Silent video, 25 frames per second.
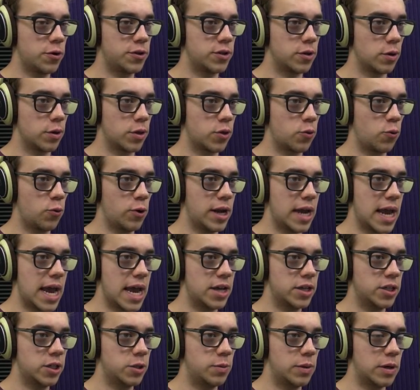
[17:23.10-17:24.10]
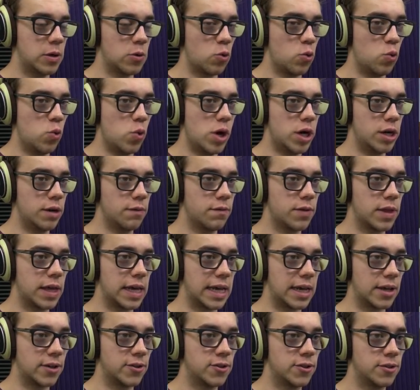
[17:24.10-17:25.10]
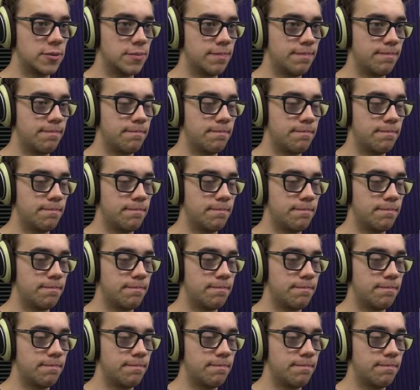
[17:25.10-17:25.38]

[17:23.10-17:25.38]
so 3 has to be one of these.